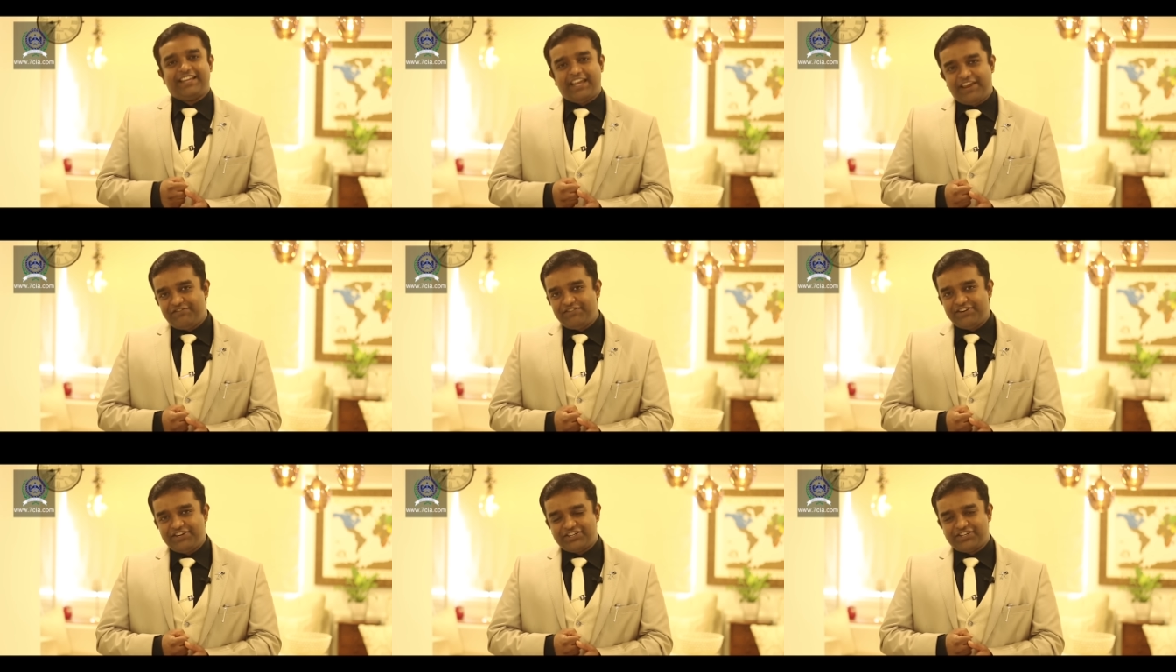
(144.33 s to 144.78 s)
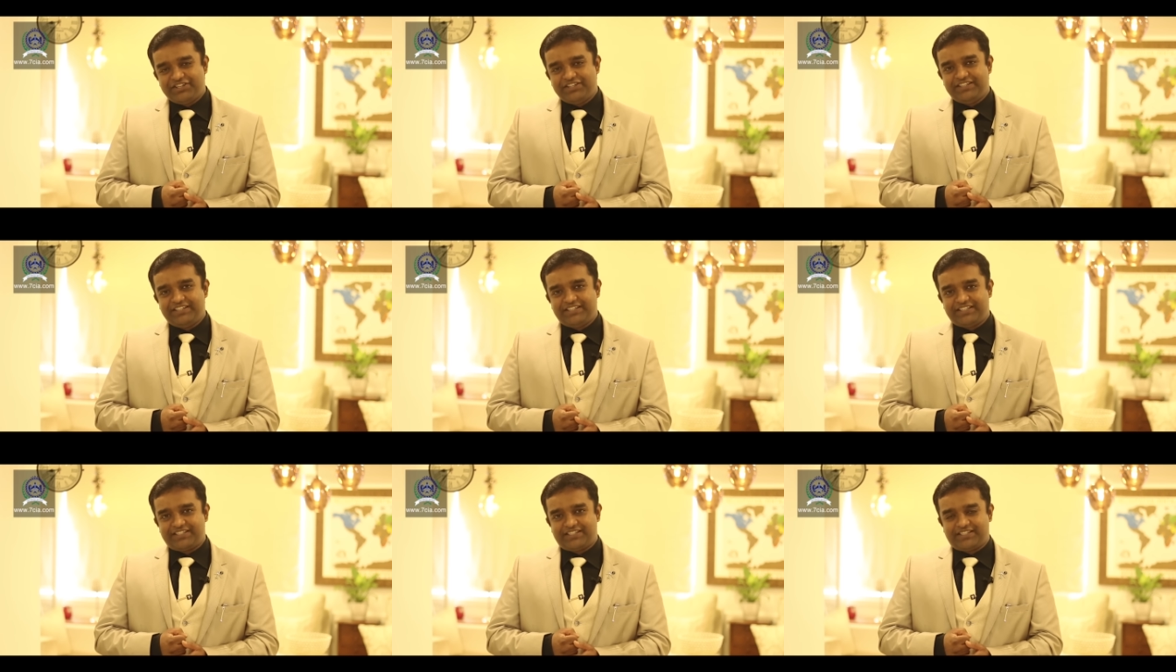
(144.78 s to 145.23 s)
aviation
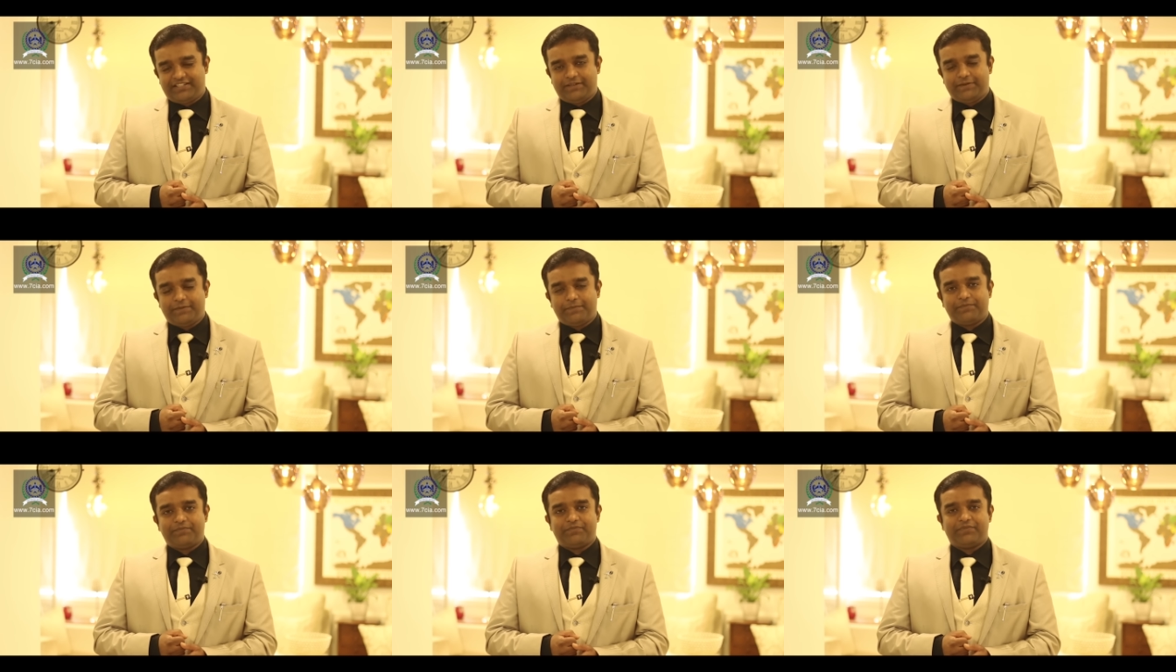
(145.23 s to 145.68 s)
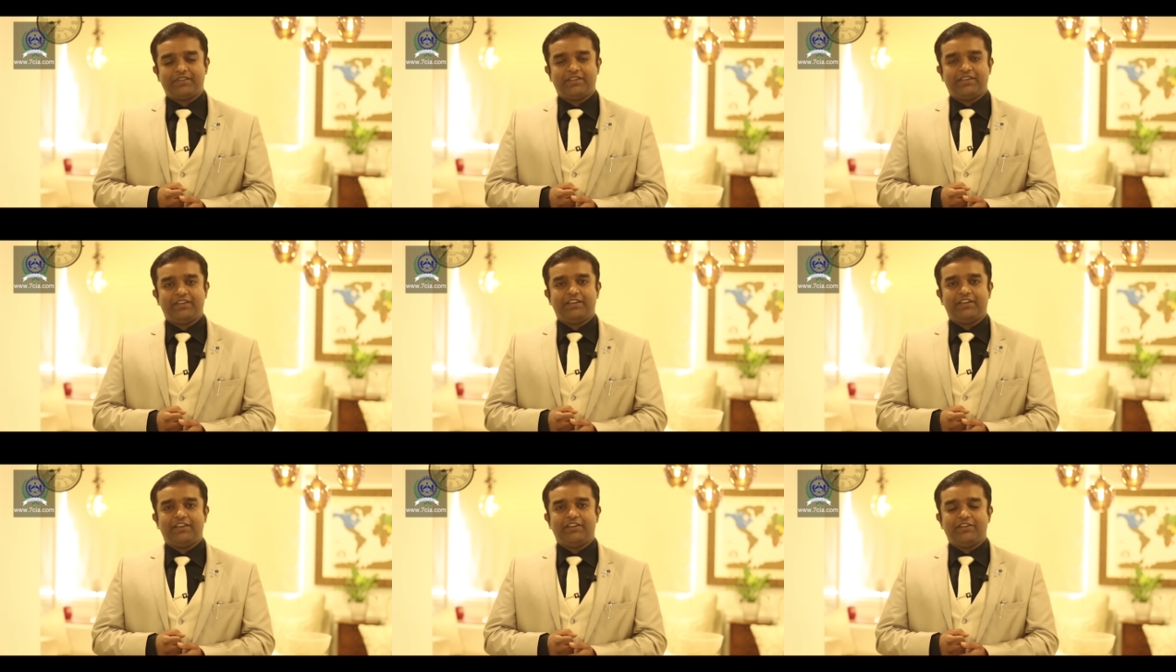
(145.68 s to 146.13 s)
industry.
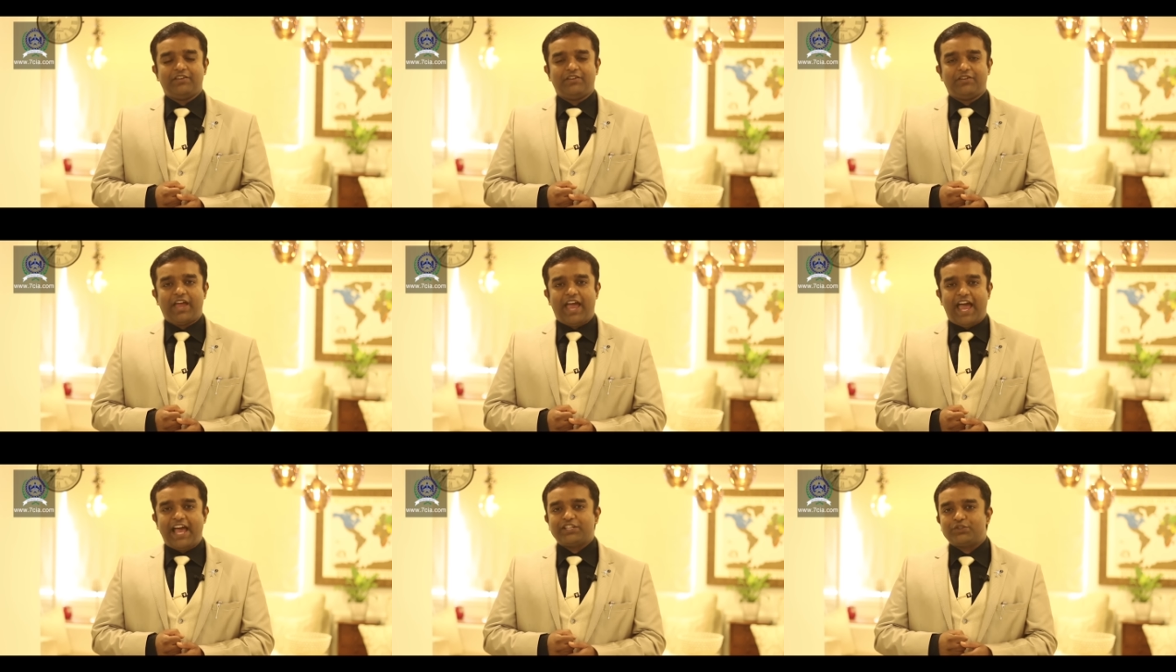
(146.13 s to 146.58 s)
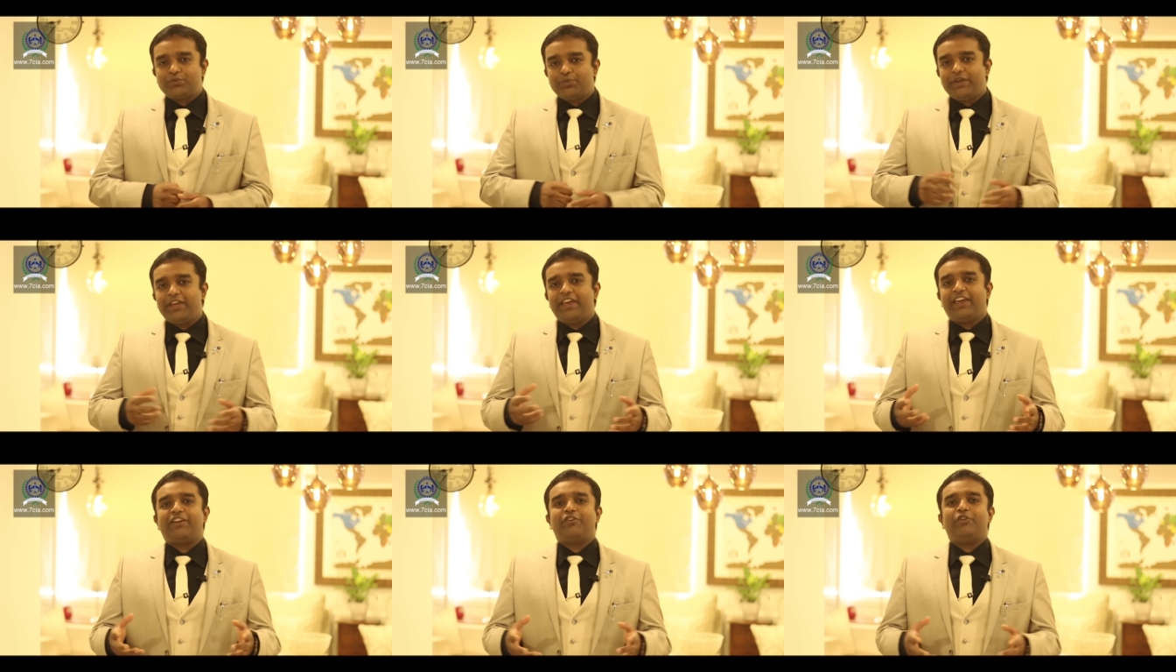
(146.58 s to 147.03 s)
As
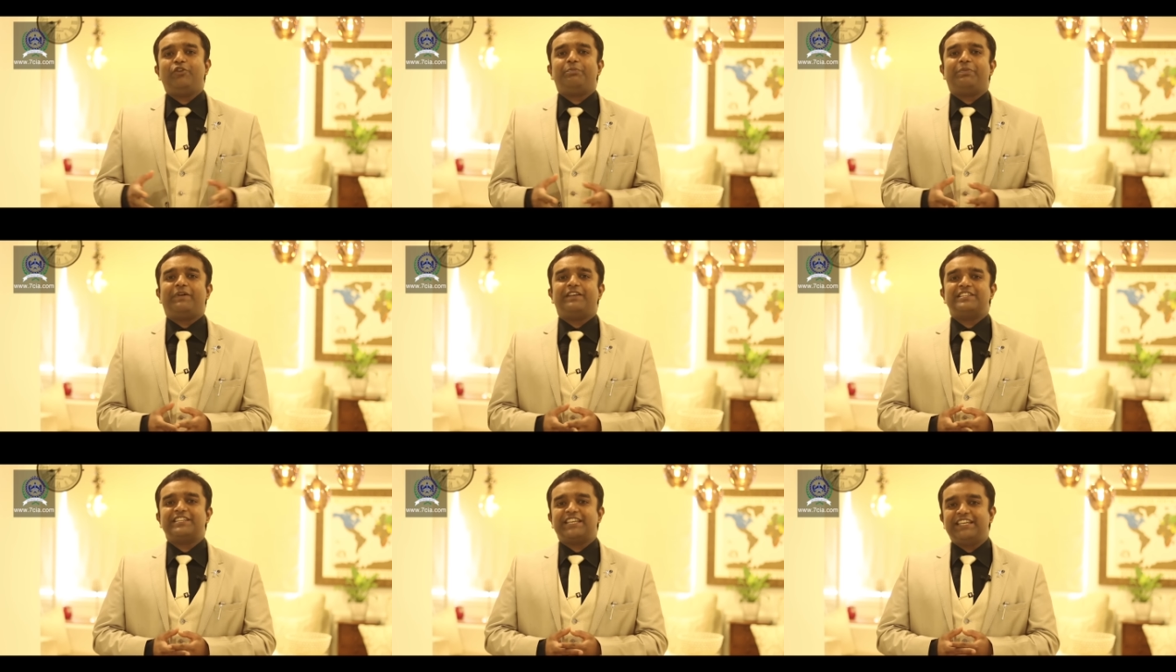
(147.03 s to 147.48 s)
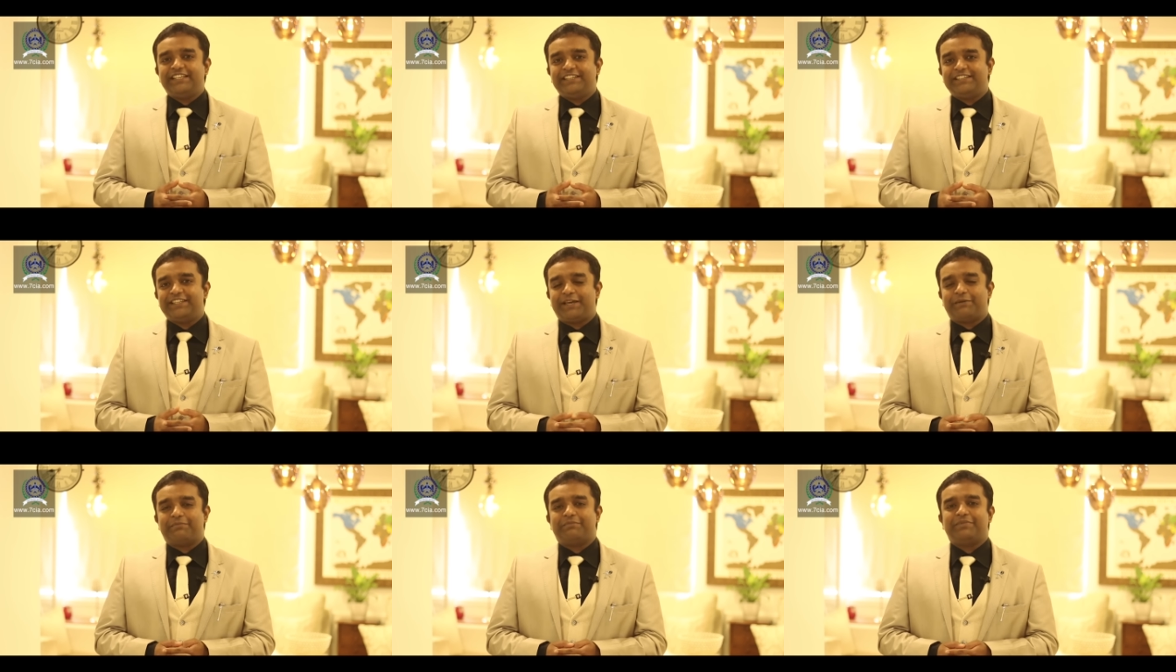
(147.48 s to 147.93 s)
we equip and
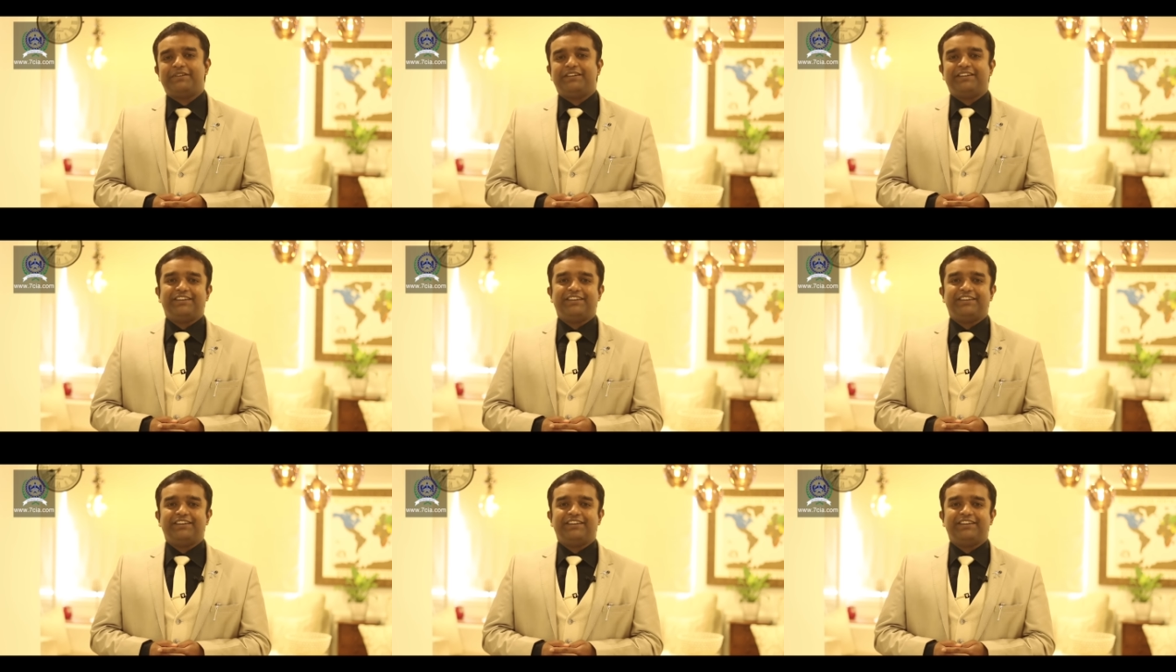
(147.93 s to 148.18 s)
skill them,